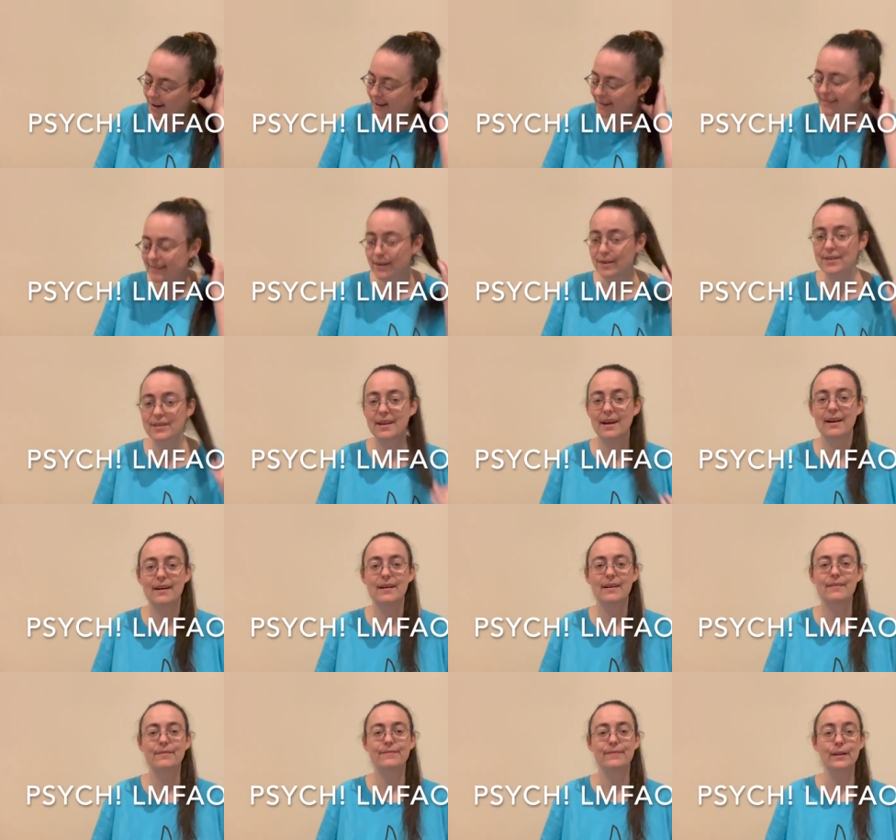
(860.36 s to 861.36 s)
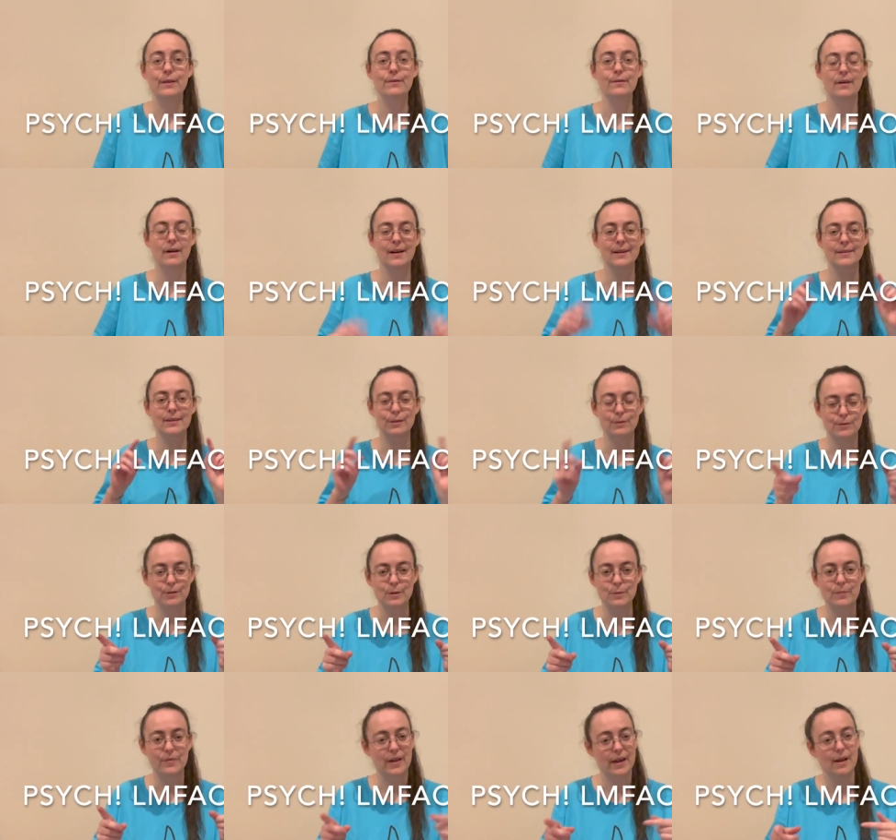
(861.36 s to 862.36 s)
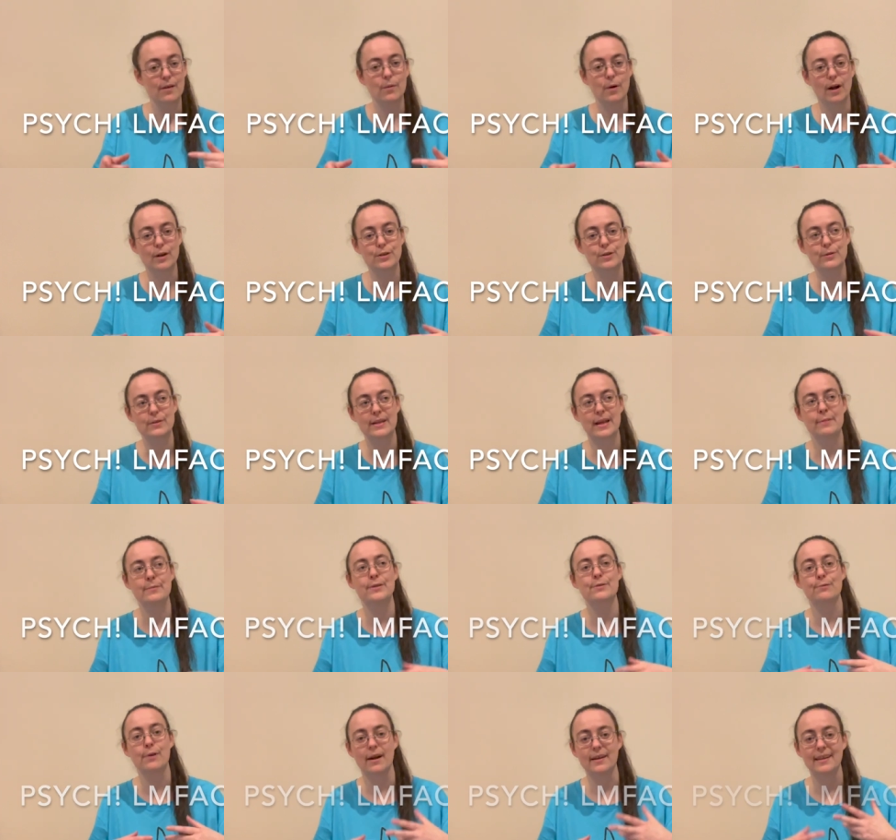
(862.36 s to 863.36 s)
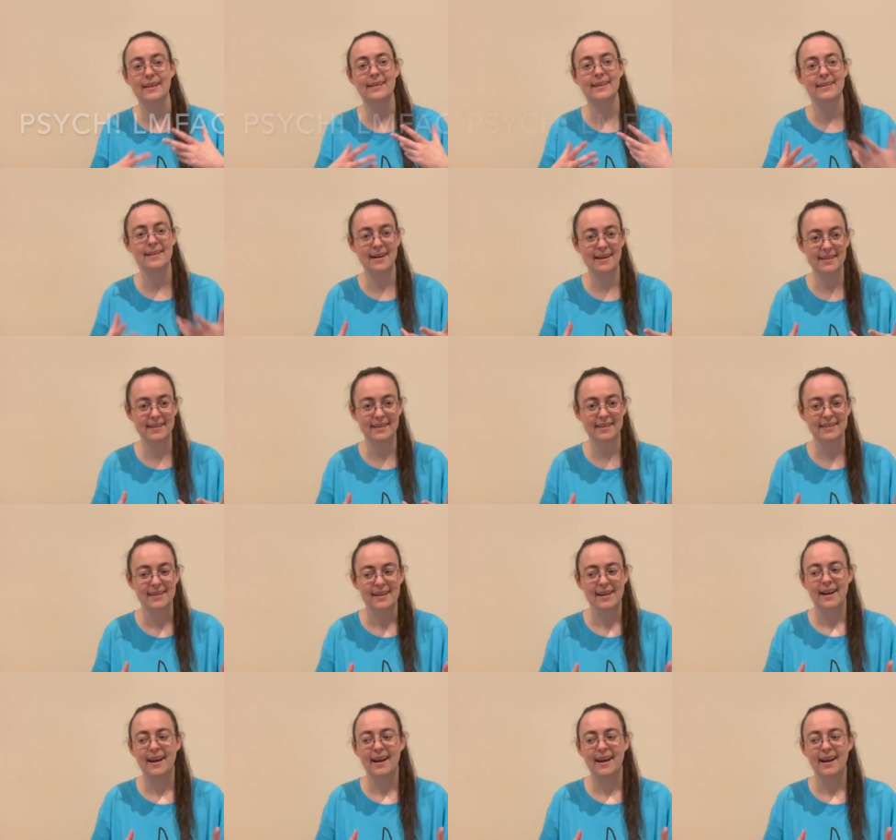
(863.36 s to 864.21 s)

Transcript: There's a fellow on YouTube that I watch whose name is Rocky Kanaka,